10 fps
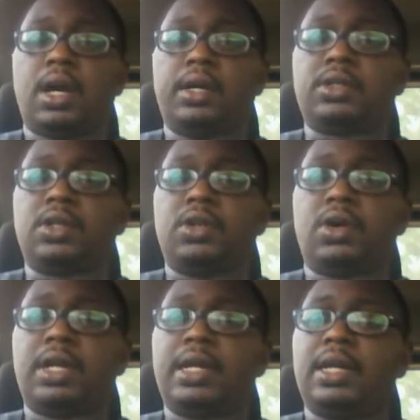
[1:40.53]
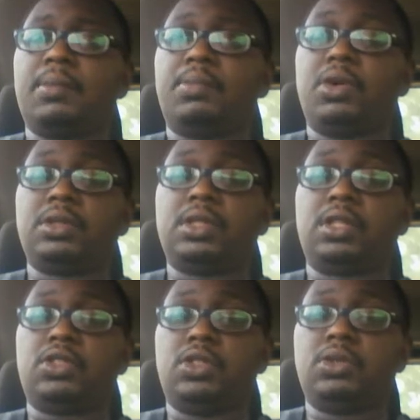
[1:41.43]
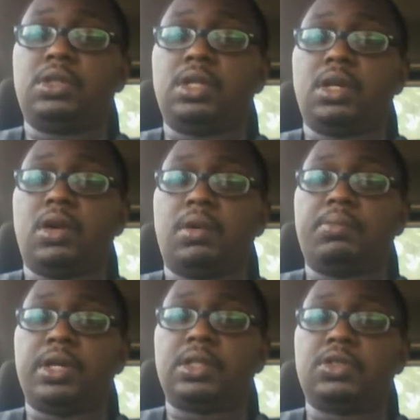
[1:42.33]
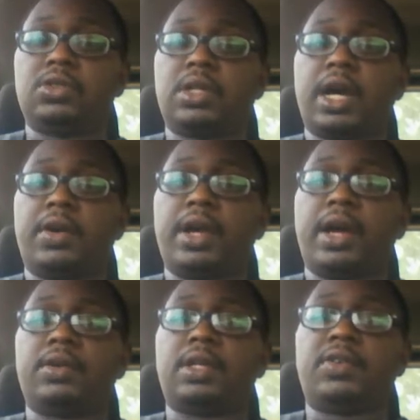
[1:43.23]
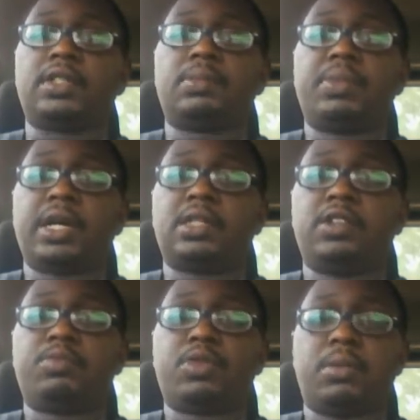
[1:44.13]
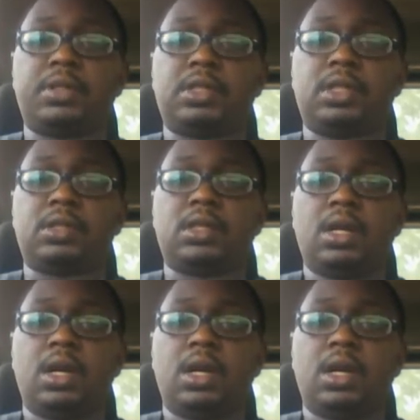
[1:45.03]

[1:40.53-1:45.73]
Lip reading: is a law that imposes a duty on persons to carry out their respective promises